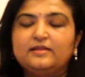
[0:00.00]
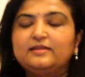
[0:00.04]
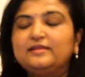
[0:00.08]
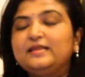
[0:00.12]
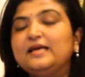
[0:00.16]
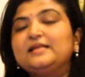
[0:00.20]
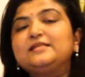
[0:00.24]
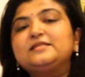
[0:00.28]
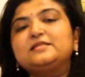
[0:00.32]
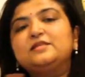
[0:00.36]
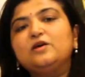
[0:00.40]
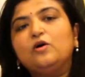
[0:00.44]

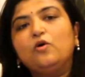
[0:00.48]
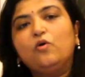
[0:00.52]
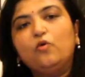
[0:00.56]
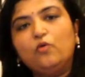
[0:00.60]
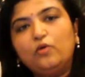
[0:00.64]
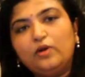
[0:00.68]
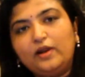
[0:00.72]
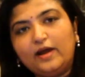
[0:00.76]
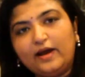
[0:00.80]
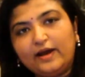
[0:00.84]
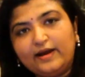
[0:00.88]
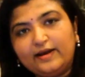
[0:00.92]
That's the
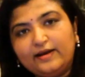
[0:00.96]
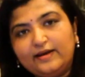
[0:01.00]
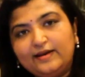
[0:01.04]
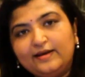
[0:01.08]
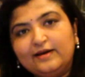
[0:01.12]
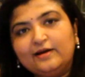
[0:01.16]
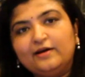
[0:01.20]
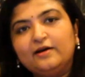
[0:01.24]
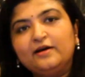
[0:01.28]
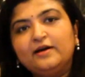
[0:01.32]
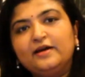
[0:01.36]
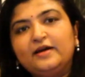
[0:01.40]
whole
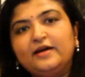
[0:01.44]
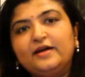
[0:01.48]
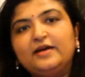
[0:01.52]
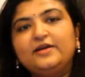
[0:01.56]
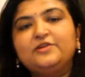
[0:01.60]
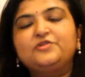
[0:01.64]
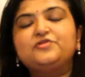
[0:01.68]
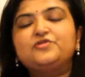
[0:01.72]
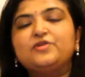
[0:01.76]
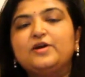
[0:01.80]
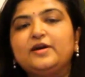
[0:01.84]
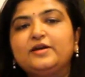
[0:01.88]
idea
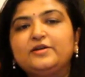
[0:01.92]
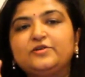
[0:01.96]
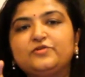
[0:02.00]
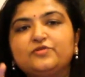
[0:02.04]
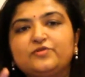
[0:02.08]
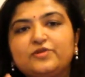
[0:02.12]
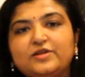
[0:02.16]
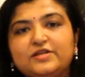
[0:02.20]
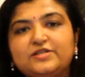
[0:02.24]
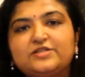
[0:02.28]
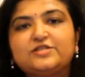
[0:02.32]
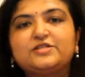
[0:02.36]
in trying
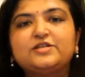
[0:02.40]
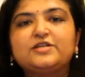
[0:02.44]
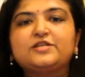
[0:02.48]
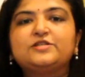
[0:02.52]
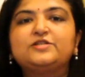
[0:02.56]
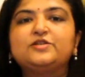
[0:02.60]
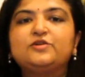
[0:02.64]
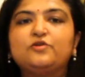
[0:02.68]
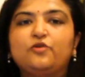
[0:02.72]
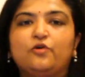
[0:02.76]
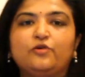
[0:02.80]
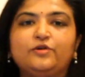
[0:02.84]
to
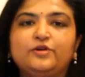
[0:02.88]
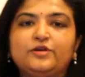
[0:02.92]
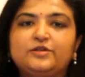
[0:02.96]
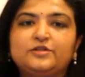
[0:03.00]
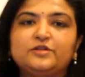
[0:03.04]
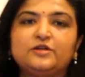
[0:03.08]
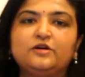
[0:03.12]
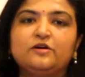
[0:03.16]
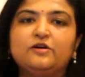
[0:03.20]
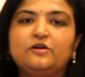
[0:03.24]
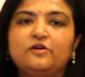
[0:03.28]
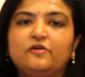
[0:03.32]
restrict an
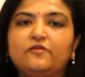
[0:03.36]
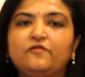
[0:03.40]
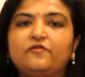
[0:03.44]
auditor